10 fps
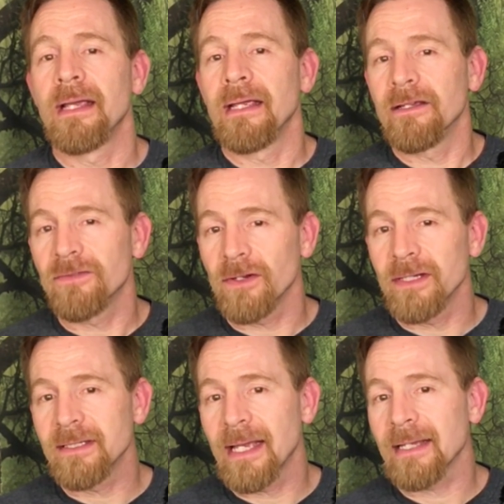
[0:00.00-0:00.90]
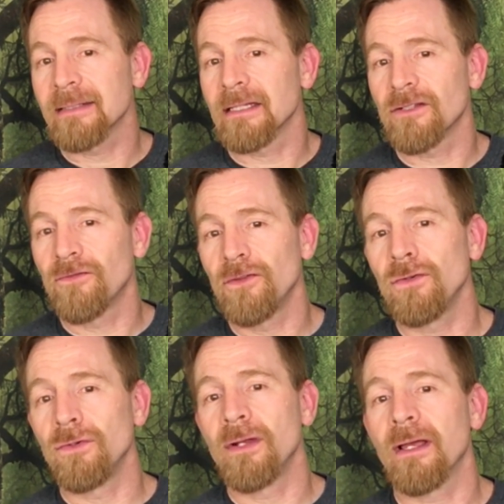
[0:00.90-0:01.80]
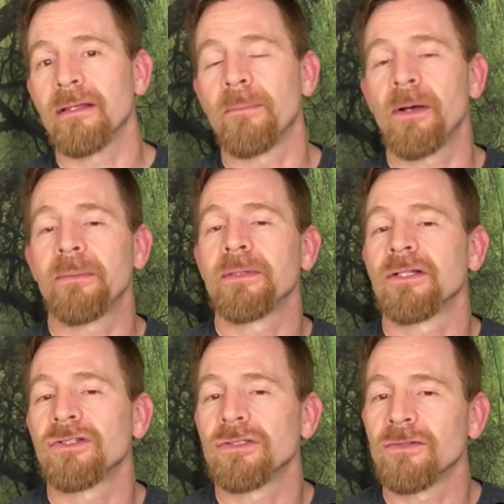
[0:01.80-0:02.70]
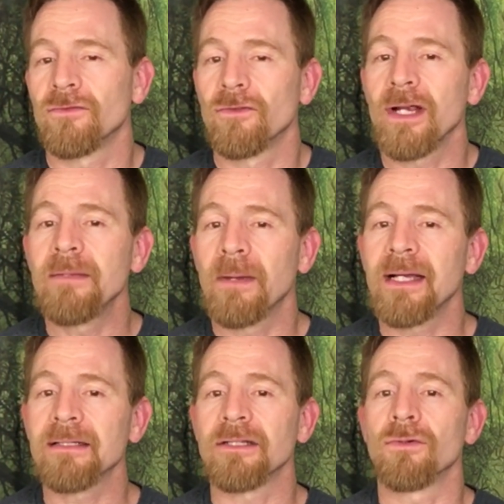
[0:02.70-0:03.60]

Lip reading: if there is excess food, the populations of grain mites and